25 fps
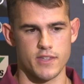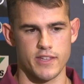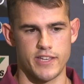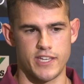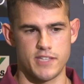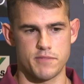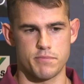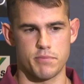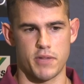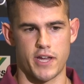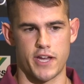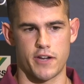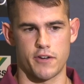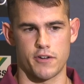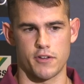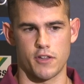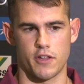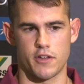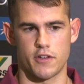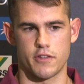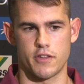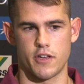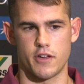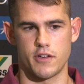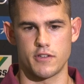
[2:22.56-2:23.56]
he's played on a
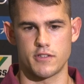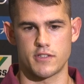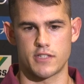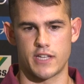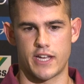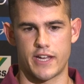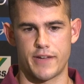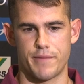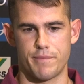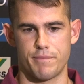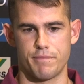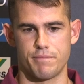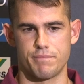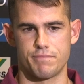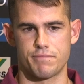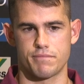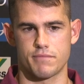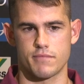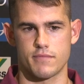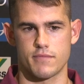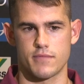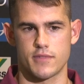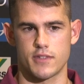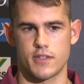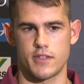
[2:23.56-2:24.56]
lot of those,
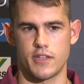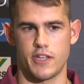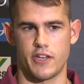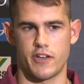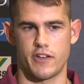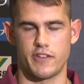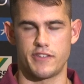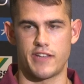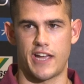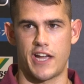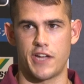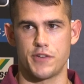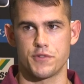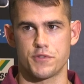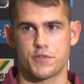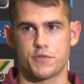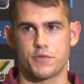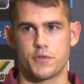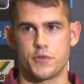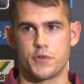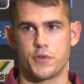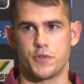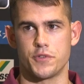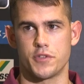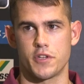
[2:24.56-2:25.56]
dangerous
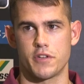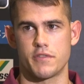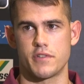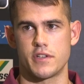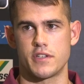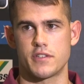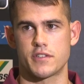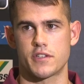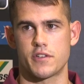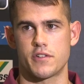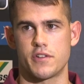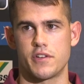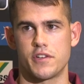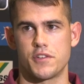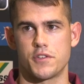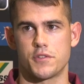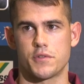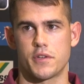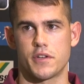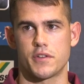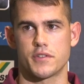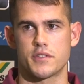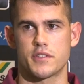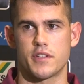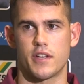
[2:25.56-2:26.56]
forwards over his career as well.